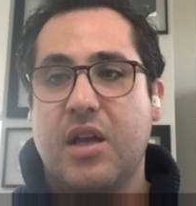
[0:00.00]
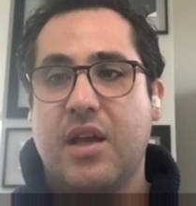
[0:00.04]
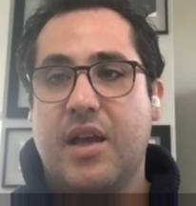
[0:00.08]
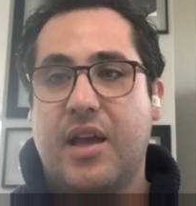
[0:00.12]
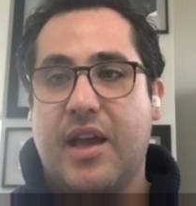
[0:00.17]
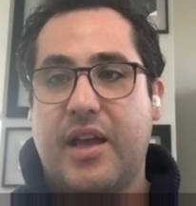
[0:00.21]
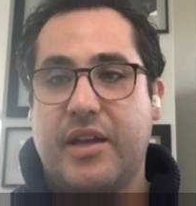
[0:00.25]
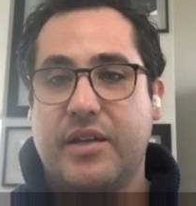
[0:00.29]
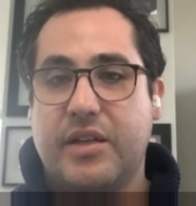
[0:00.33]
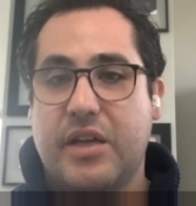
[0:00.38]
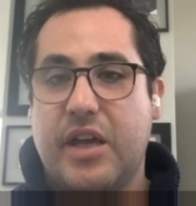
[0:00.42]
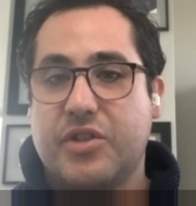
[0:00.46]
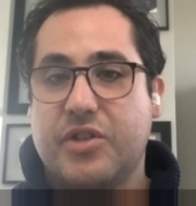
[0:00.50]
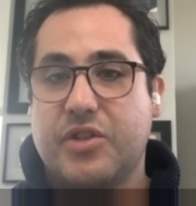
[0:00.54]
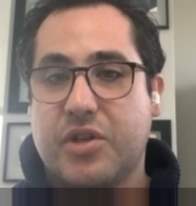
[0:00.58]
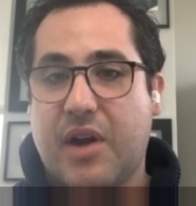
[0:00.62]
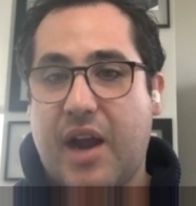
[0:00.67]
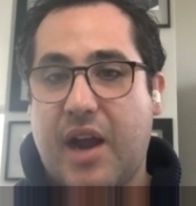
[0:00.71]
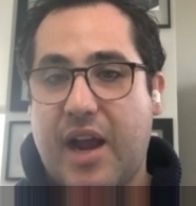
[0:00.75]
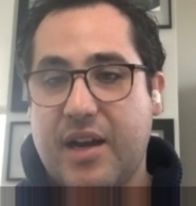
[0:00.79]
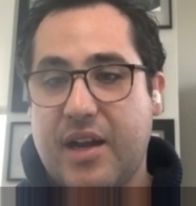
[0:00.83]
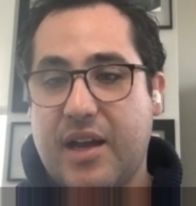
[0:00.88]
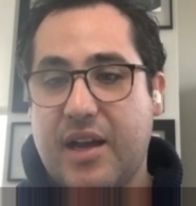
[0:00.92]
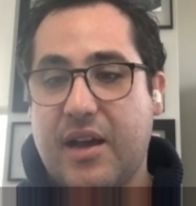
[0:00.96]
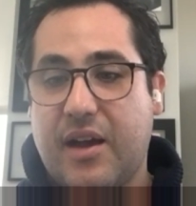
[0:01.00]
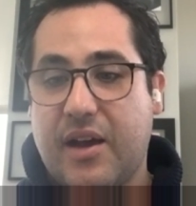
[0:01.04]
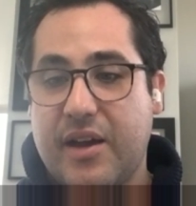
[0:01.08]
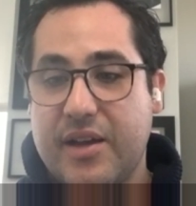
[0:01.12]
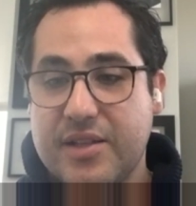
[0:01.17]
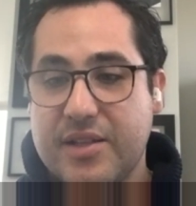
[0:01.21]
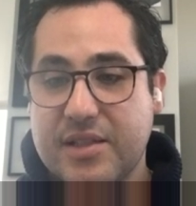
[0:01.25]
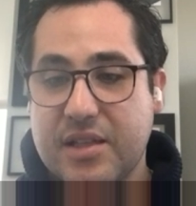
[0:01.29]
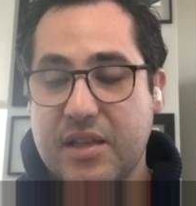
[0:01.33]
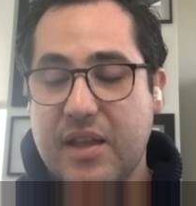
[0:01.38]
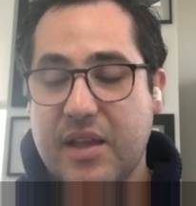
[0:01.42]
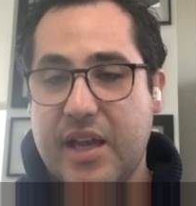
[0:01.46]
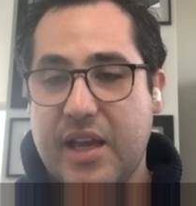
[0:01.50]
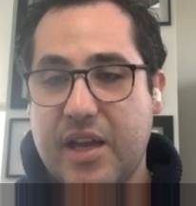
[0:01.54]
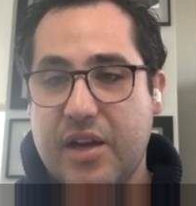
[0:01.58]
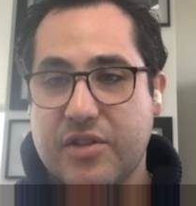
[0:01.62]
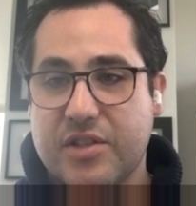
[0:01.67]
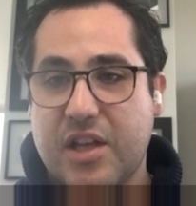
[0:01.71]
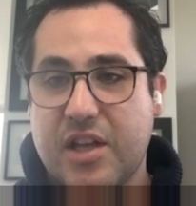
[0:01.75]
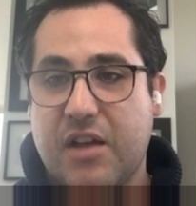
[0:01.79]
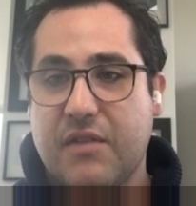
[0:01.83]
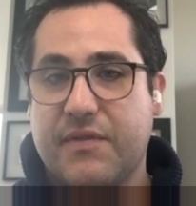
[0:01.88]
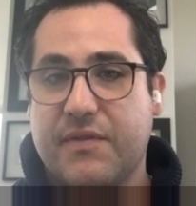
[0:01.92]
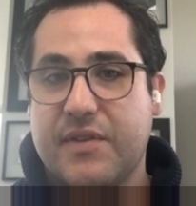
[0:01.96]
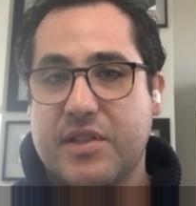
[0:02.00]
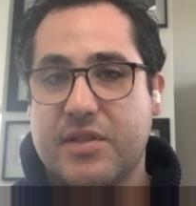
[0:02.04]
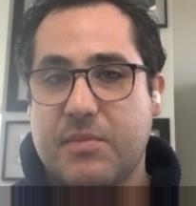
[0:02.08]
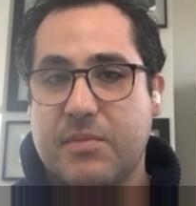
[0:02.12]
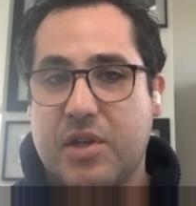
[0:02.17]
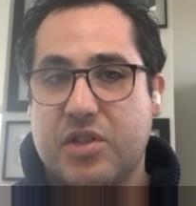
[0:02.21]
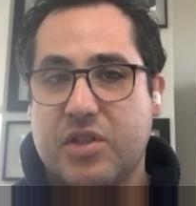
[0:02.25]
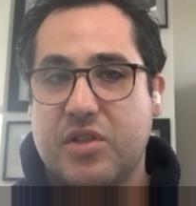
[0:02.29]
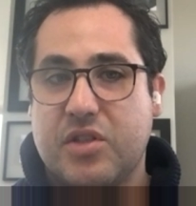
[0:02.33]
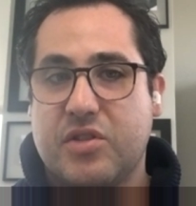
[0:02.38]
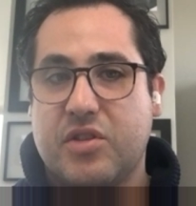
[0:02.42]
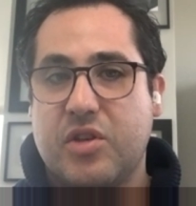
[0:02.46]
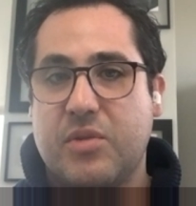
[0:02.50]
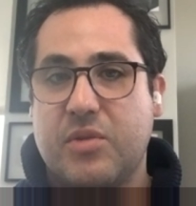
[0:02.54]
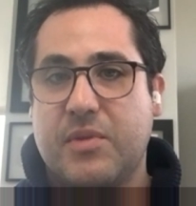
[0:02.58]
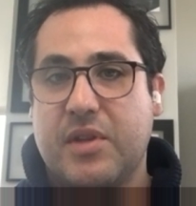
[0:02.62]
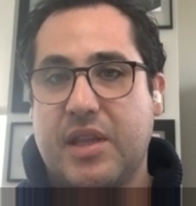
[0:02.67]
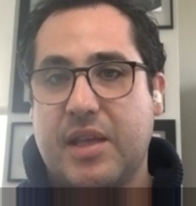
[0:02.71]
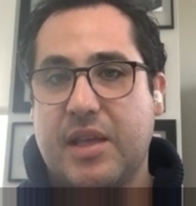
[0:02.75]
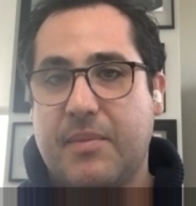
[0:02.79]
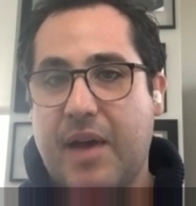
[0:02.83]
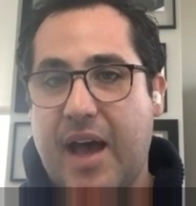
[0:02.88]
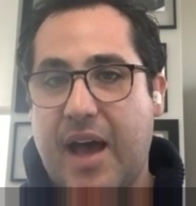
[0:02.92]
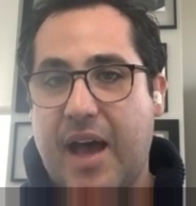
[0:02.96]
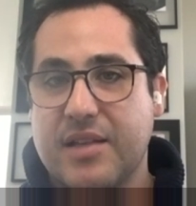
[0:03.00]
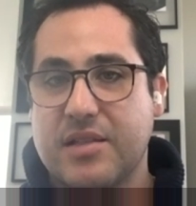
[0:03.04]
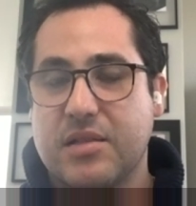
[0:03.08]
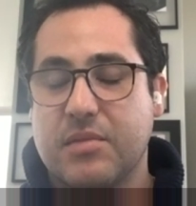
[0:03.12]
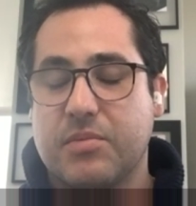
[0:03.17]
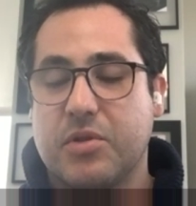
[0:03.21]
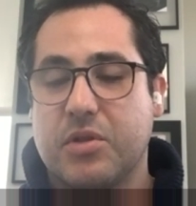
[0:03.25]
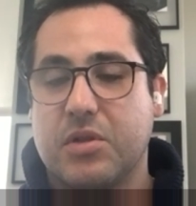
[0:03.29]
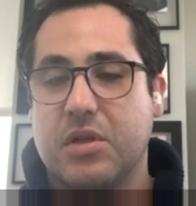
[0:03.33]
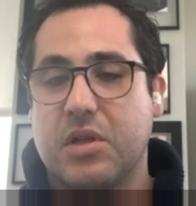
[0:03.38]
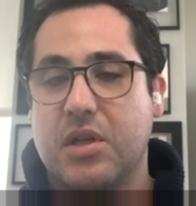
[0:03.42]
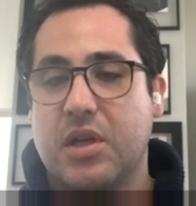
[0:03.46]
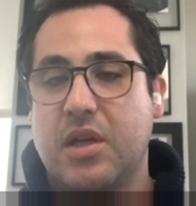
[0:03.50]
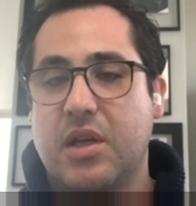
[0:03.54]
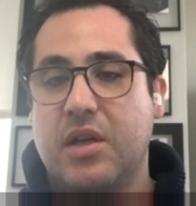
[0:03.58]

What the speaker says: and try to isolate yourself as much as humanly possible